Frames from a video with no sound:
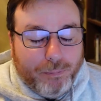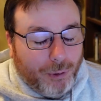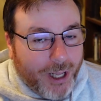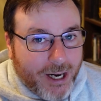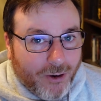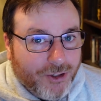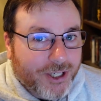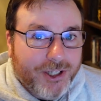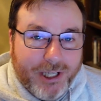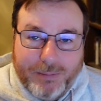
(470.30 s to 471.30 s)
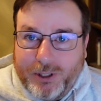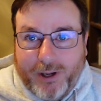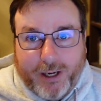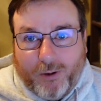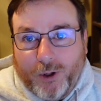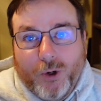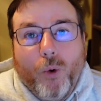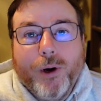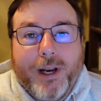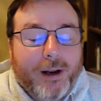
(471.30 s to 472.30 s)
players and GMs alike, are
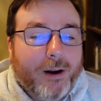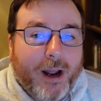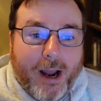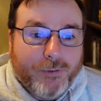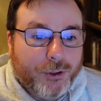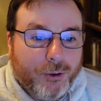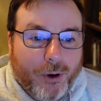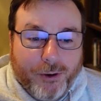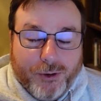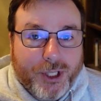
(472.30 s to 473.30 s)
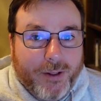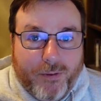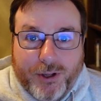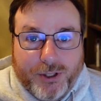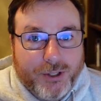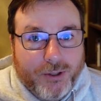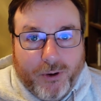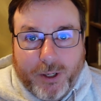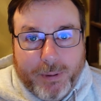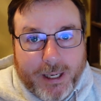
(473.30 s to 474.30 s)
going to have to understand that this is
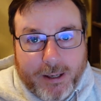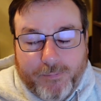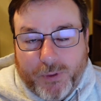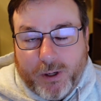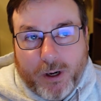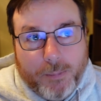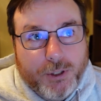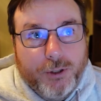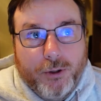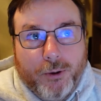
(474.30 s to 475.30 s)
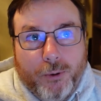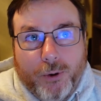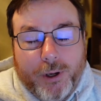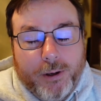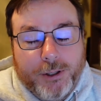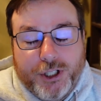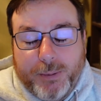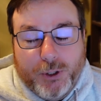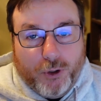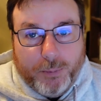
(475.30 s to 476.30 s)
going to be up to
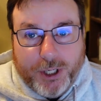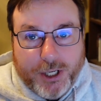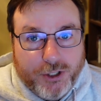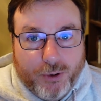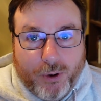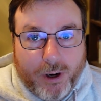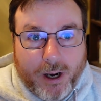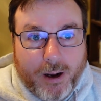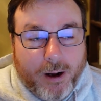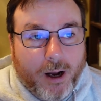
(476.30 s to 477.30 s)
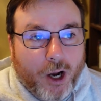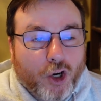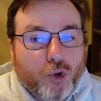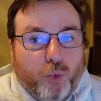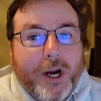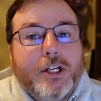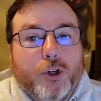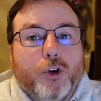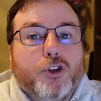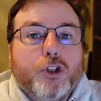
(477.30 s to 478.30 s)
GM interpretation to a
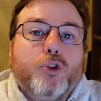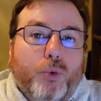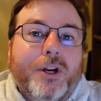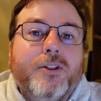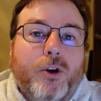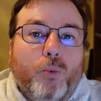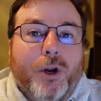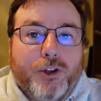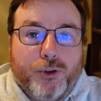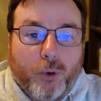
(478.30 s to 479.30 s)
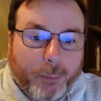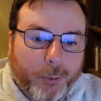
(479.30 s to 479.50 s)
greater degree than what is normal.